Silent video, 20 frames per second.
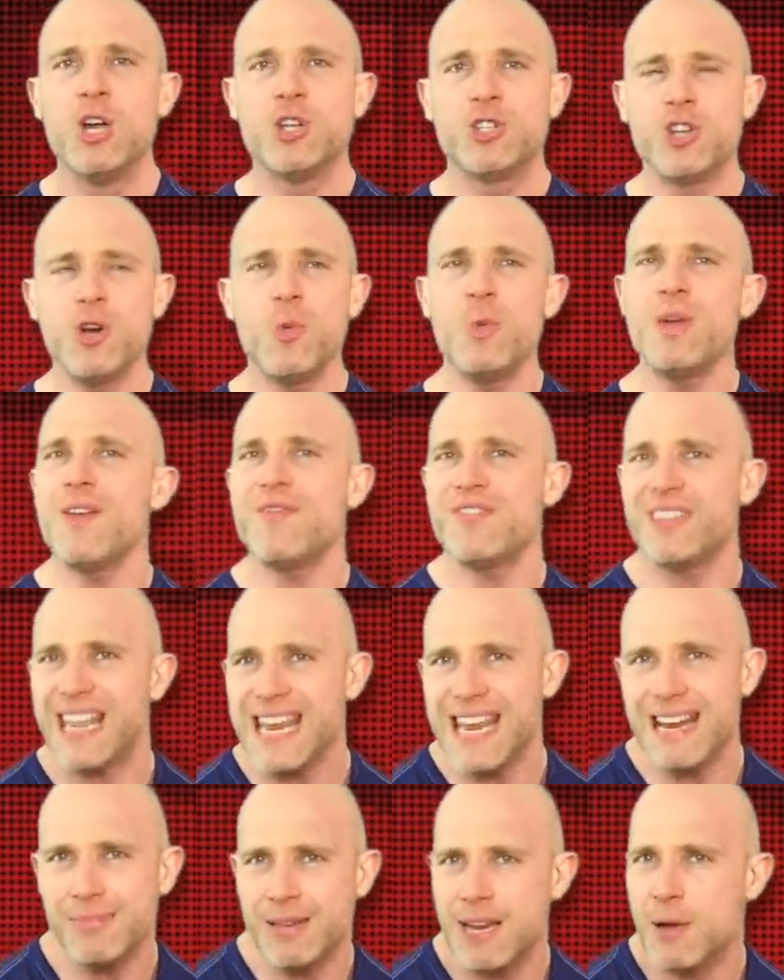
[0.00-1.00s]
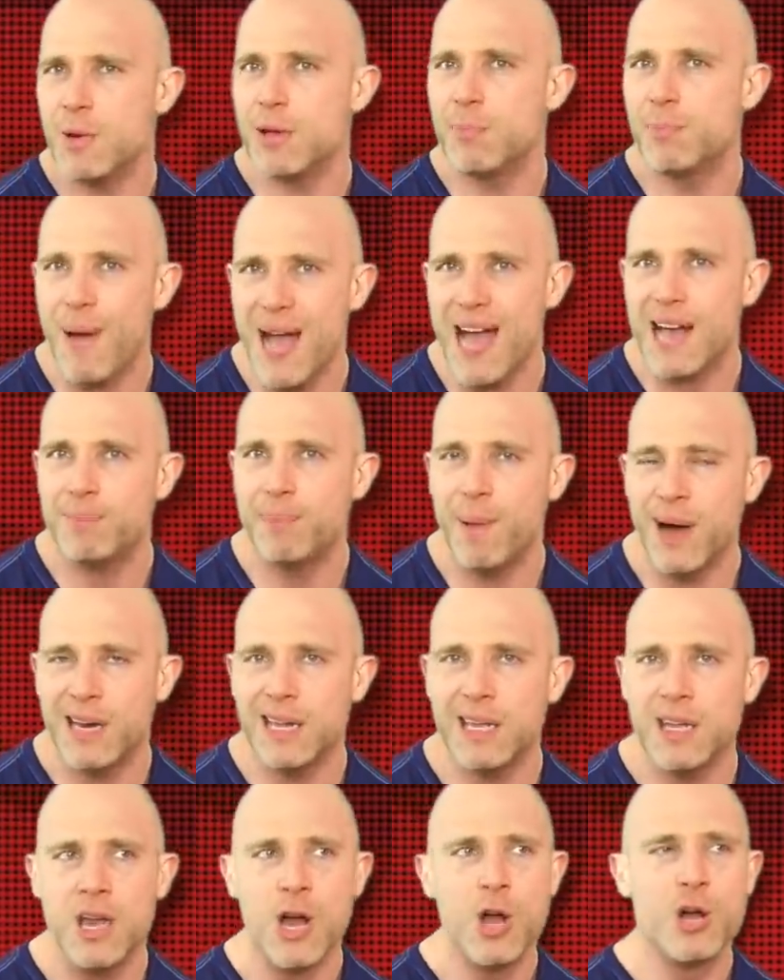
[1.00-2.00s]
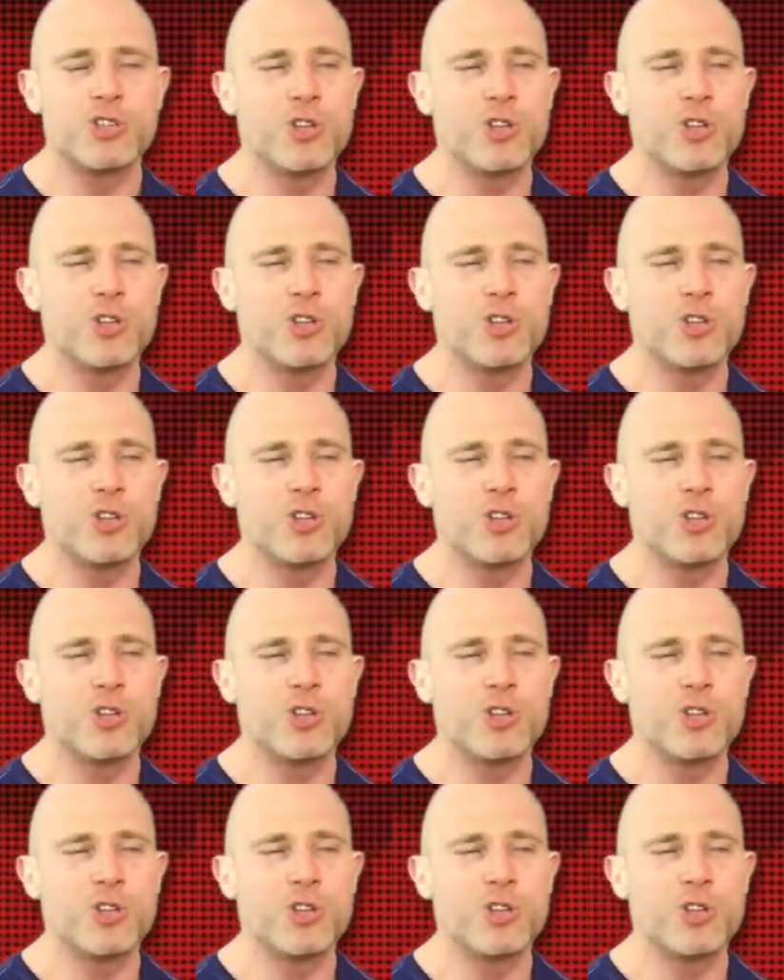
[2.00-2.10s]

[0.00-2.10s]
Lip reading: Shouldn't we have teamed him with Bad Bunny